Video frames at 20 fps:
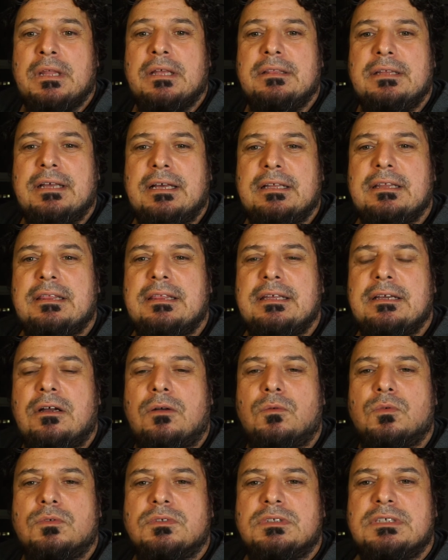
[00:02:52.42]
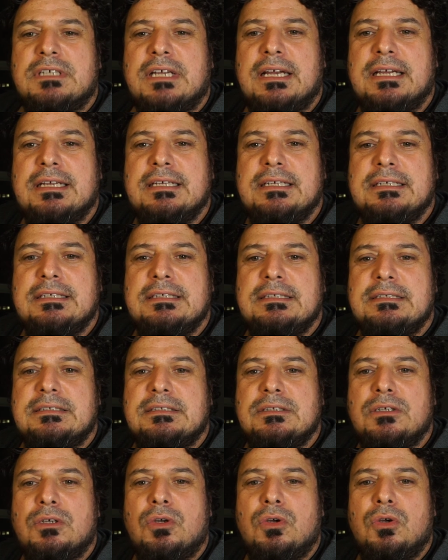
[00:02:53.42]
The other thing I will say
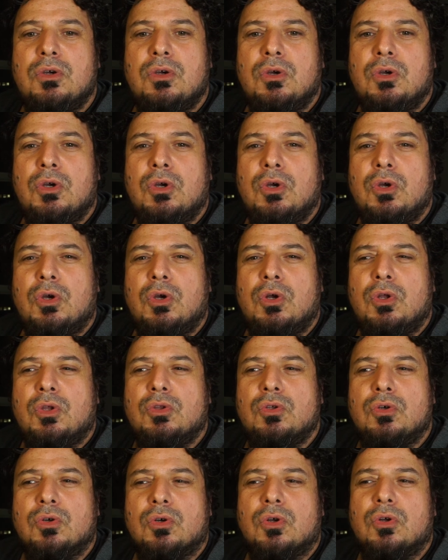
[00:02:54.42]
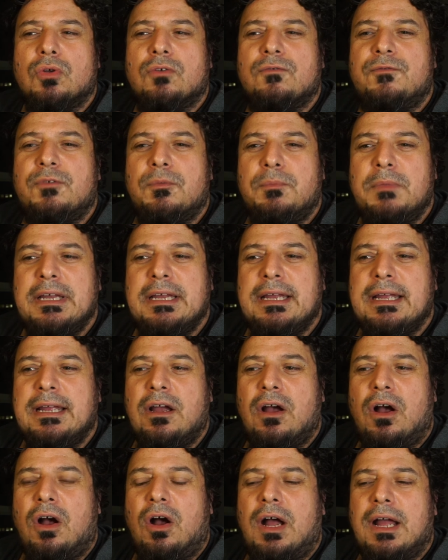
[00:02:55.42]
is, look, for
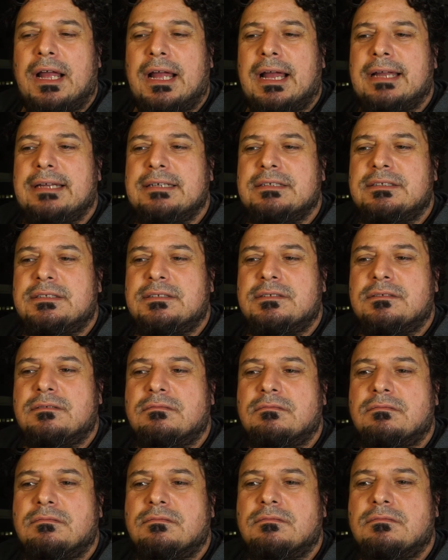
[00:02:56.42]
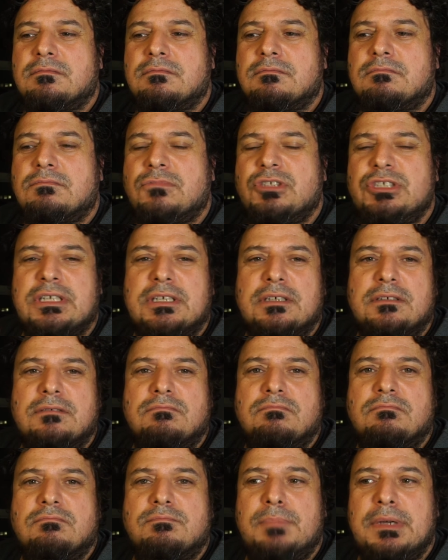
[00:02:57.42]
me, I ate
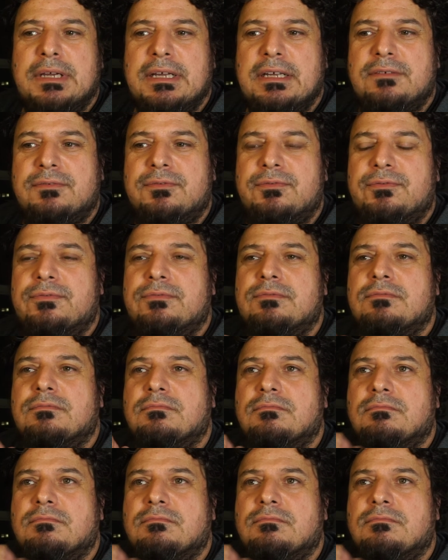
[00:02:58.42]
chicken, beef,